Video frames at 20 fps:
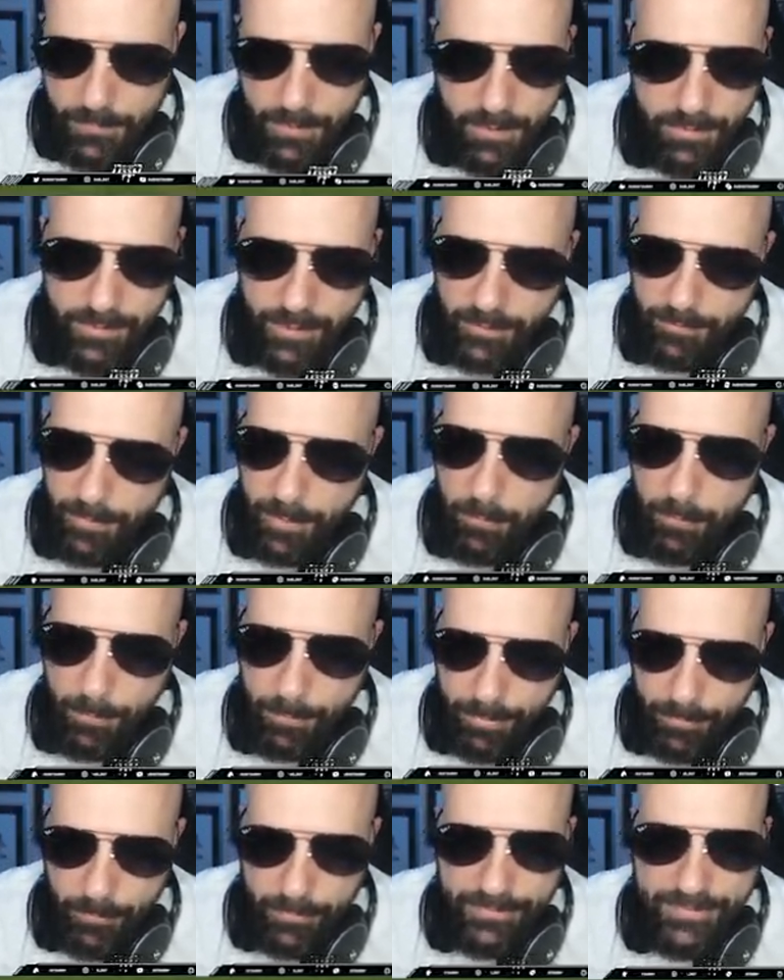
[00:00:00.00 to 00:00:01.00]
Next play, we're,
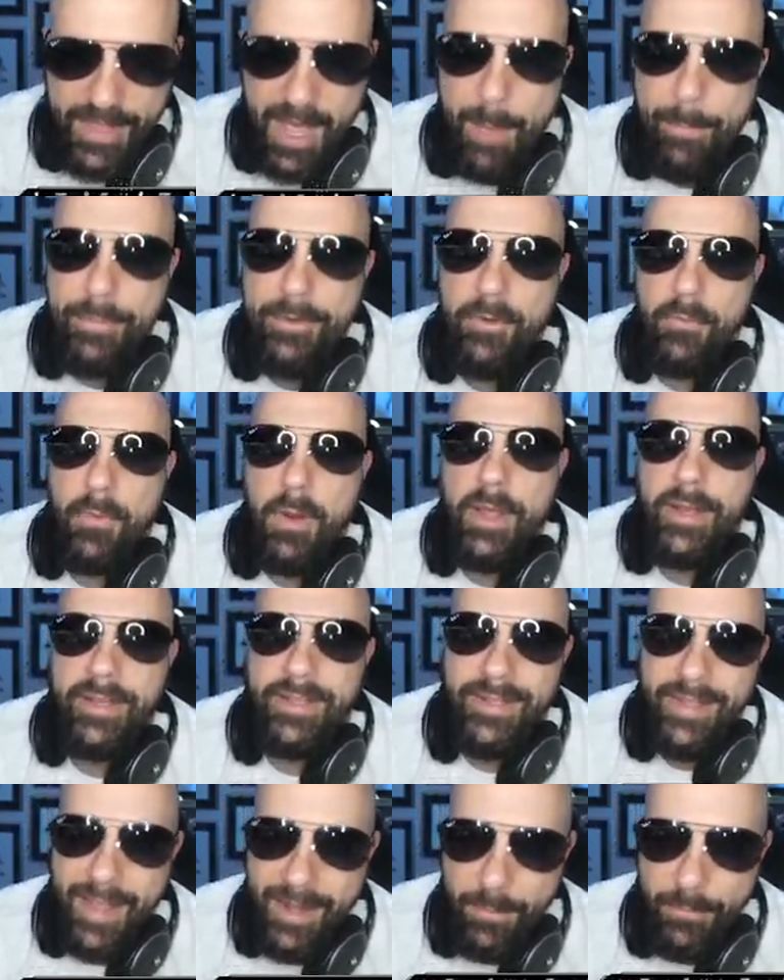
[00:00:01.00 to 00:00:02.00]
we're stopping the run.
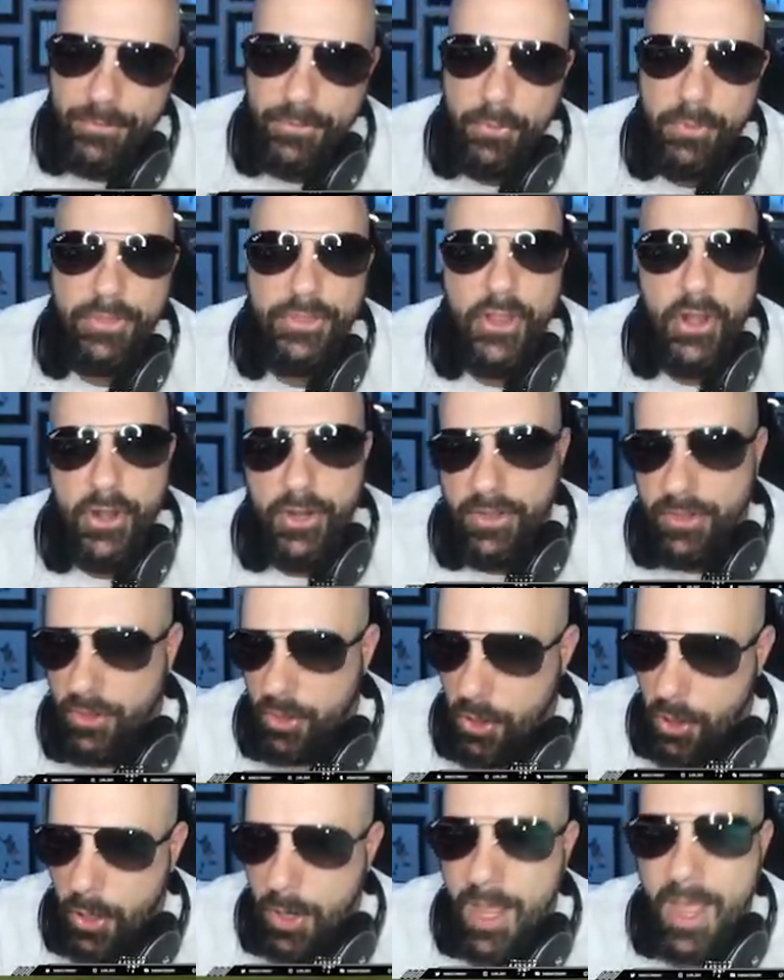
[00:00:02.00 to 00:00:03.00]
Get him to a third and
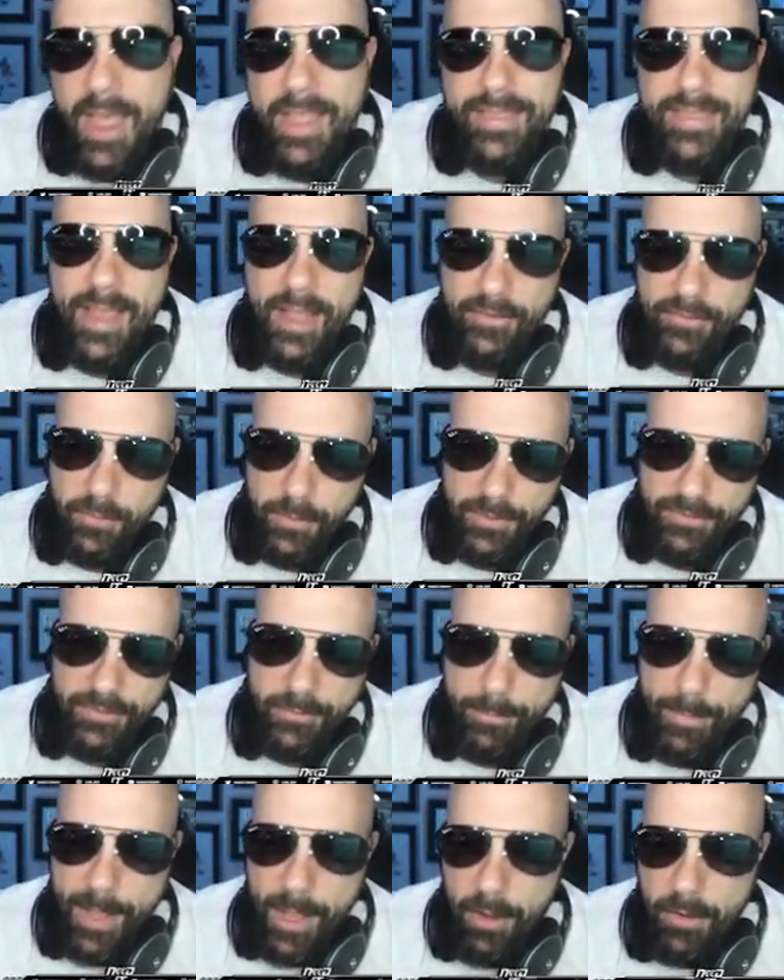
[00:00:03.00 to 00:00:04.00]
long. That's what it's
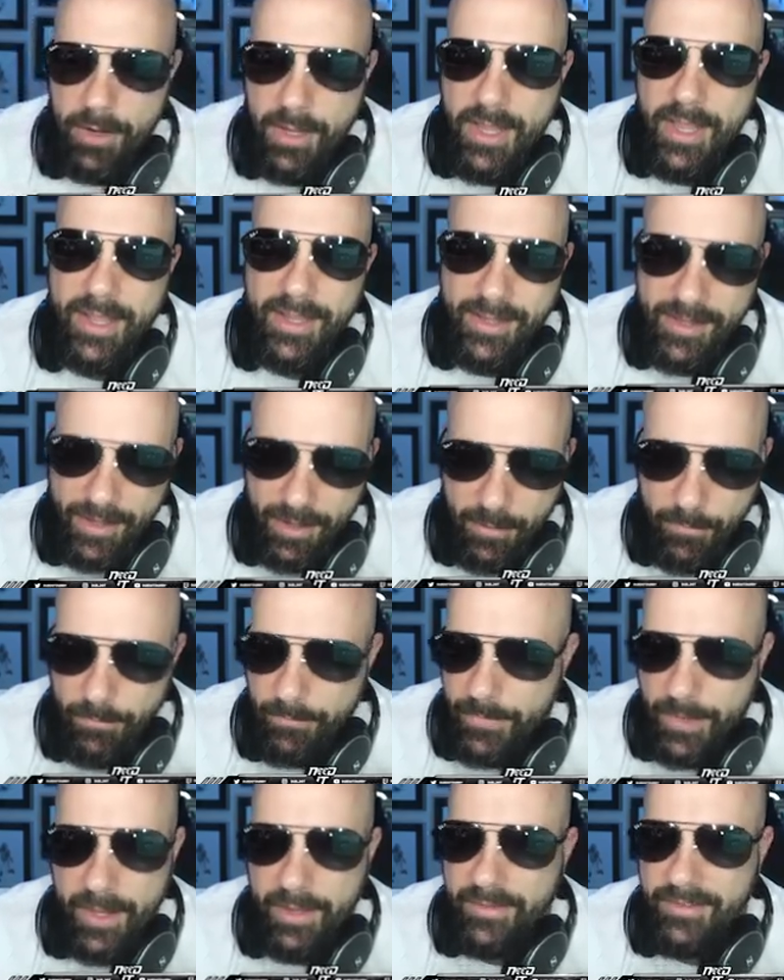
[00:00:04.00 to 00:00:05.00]
about get
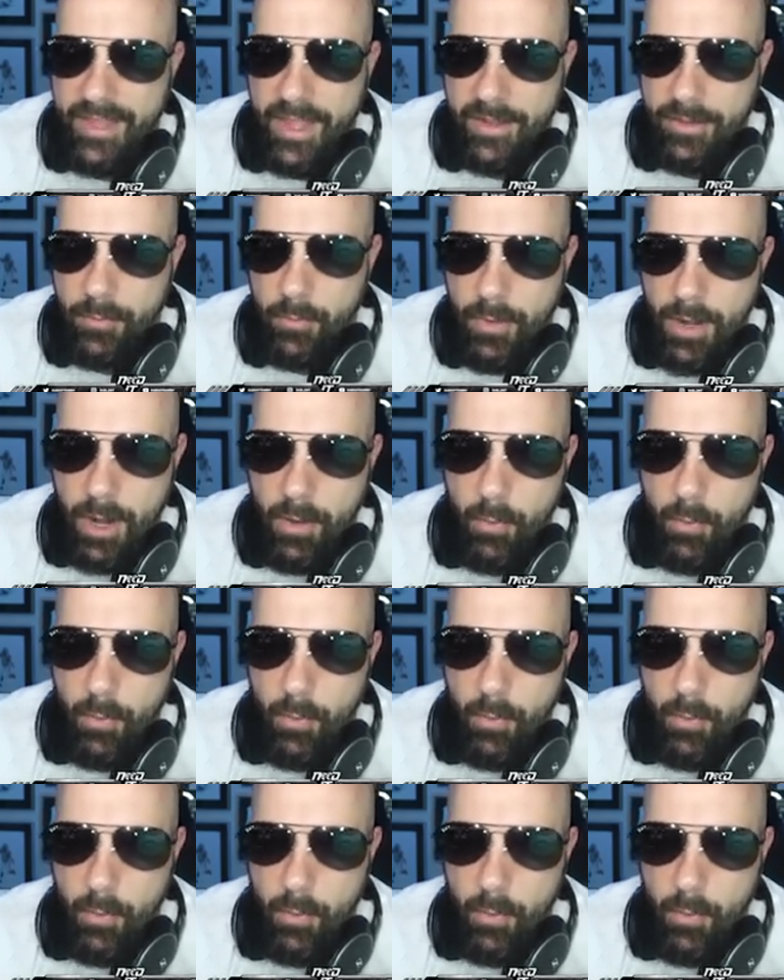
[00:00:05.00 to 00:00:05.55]
him exactly where I